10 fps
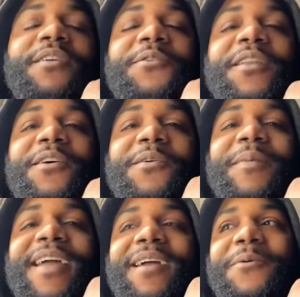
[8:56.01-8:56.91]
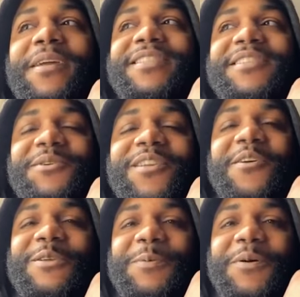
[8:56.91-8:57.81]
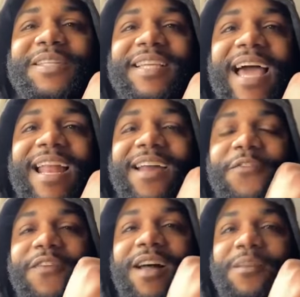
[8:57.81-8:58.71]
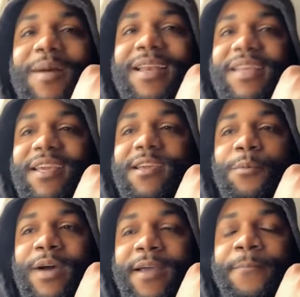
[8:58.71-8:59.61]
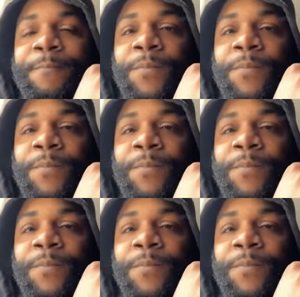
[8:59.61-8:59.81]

You know, man, Weezy. You know you supposed to got out and follow my lead, boy.